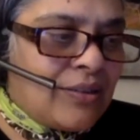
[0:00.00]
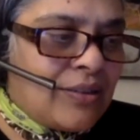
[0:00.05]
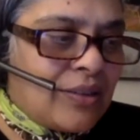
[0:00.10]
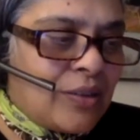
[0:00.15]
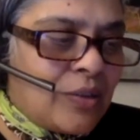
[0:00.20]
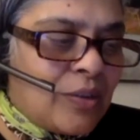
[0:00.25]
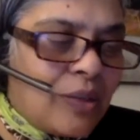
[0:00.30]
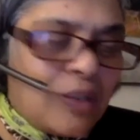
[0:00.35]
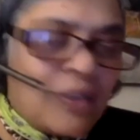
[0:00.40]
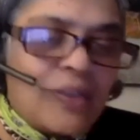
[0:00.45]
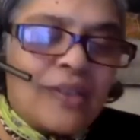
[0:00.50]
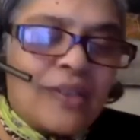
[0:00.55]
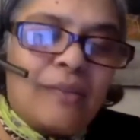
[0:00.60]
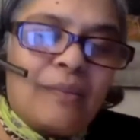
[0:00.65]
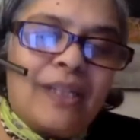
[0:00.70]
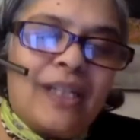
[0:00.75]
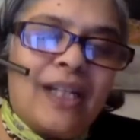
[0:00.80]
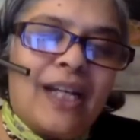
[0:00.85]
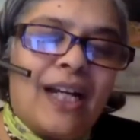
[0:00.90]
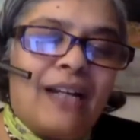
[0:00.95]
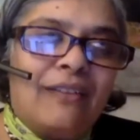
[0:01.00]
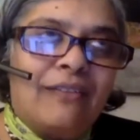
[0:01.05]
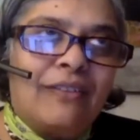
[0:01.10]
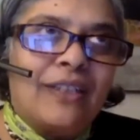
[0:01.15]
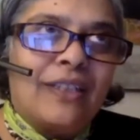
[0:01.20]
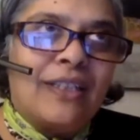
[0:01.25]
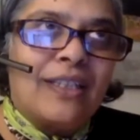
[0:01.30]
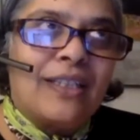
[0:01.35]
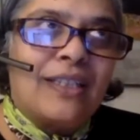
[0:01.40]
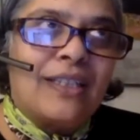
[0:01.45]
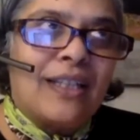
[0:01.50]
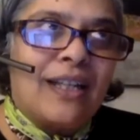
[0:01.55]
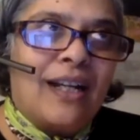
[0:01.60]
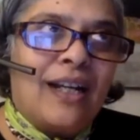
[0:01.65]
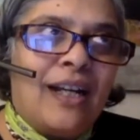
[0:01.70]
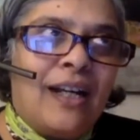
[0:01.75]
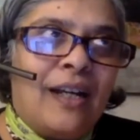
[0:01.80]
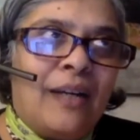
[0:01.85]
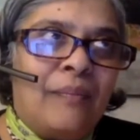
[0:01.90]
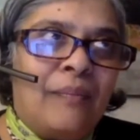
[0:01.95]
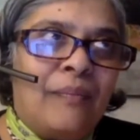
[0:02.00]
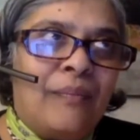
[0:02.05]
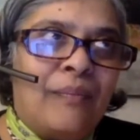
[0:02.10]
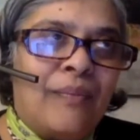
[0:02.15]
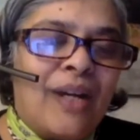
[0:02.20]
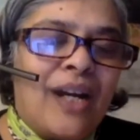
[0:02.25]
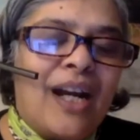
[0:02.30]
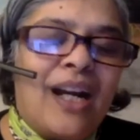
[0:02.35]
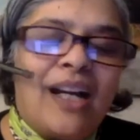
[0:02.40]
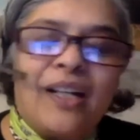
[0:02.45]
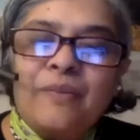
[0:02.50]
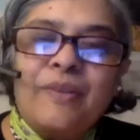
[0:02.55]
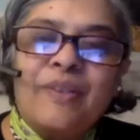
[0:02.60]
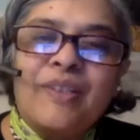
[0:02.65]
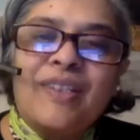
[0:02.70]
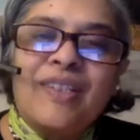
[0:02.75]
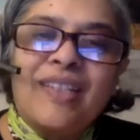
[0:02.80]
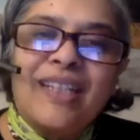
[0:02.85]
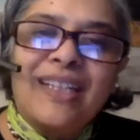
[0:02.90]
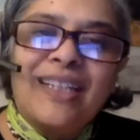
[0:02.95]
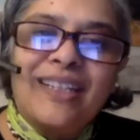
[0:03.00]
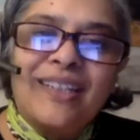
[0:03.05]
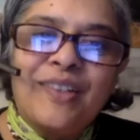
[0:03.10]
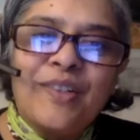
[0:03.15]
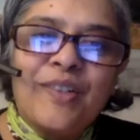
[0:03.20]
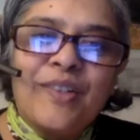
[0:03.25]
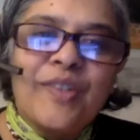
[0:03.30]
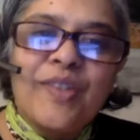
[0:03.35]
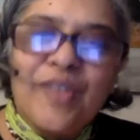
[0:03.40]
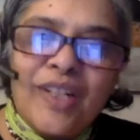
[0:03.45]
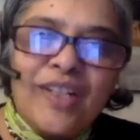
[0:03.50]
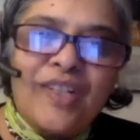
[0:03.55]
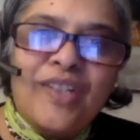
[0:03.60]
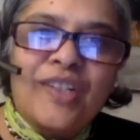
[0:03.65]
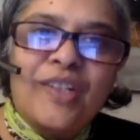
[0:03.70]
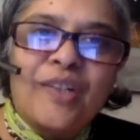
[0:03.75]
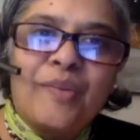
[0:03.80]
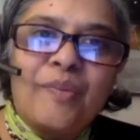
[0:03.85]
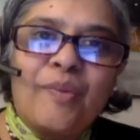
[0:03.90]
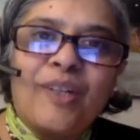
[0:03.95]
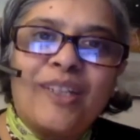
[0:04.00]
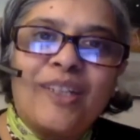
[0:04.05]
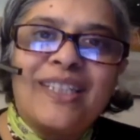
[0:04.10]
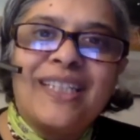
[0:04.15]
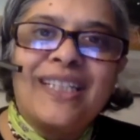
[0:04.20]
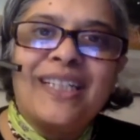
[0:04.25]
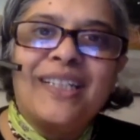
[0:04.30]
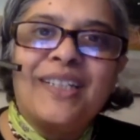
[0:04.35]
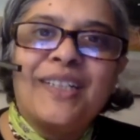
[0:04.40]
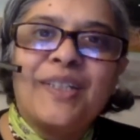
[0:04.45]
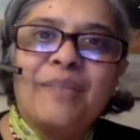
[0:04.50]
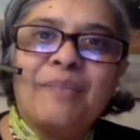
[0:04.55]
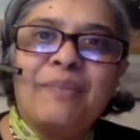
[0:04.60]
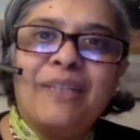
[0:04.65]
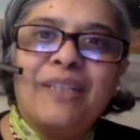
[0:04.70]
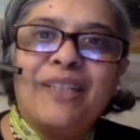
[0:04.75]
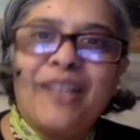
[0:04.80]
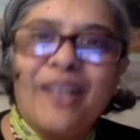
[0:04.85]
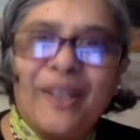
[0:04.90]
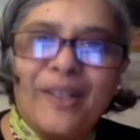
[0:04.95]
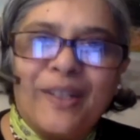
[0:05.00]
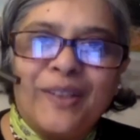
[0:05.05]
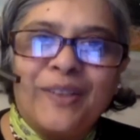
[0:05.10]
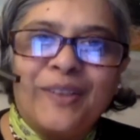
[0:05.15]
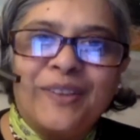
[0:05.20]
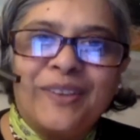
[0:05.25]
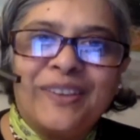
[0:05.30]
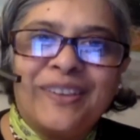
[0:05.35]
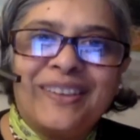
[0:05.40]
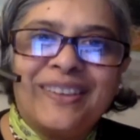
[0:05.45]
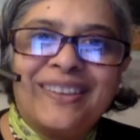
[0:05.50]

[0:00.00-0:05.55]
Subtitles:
quotes that we have is, I was a hidden treasure wanting to be known,